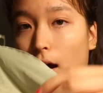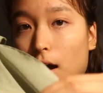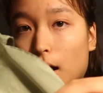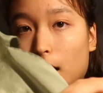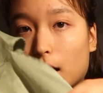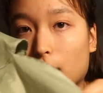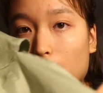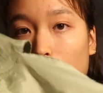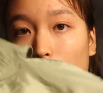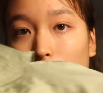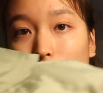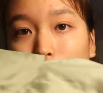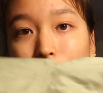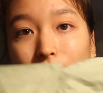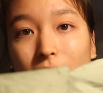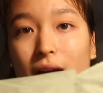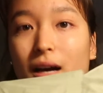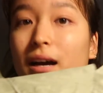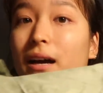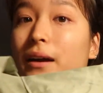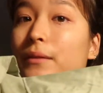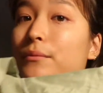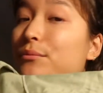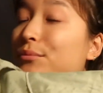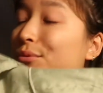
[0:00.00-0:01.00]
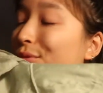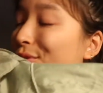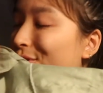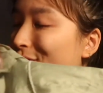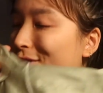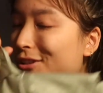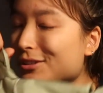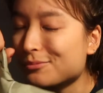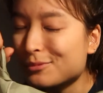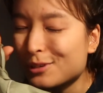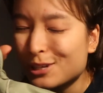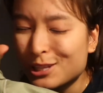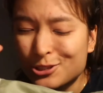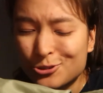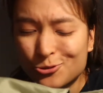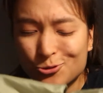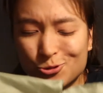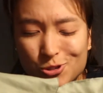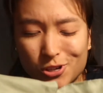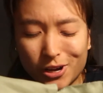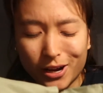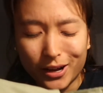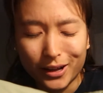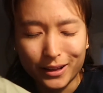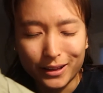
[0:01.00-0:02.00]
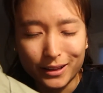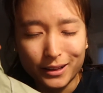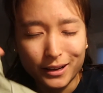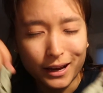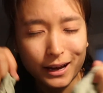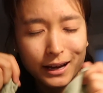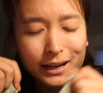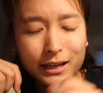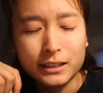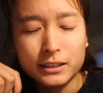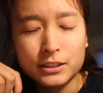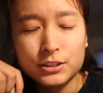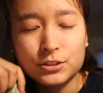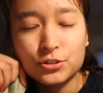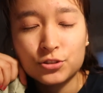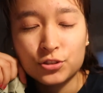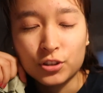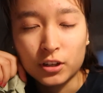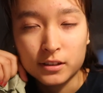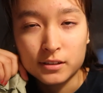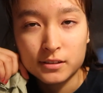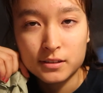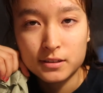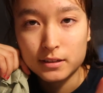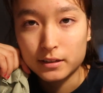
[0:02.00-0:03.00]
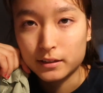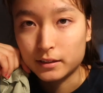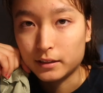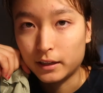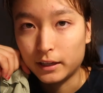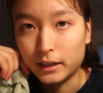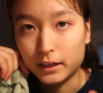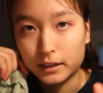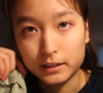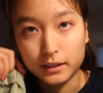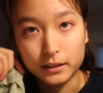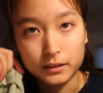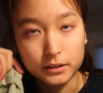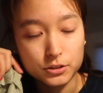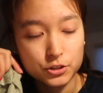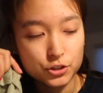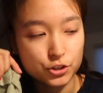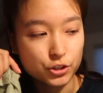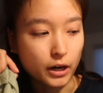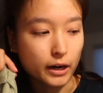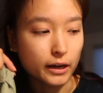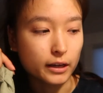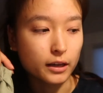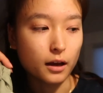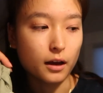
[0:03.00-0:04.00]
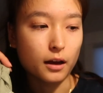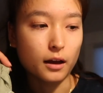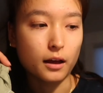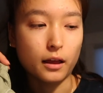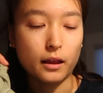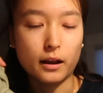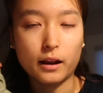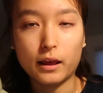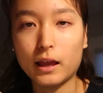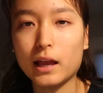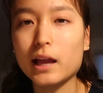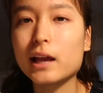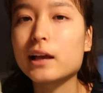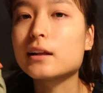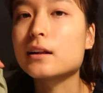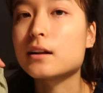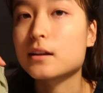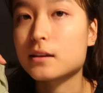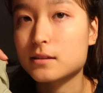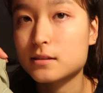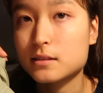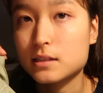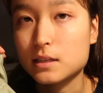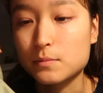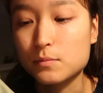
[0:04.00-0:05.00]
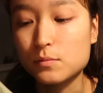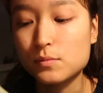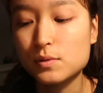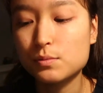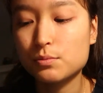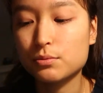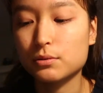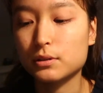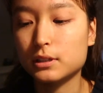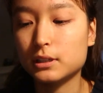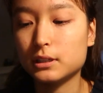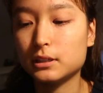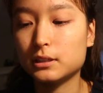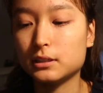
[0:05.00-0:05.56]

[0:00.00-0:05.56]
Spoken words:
But I'm pretty much done. I just did like another try on and it seems pretty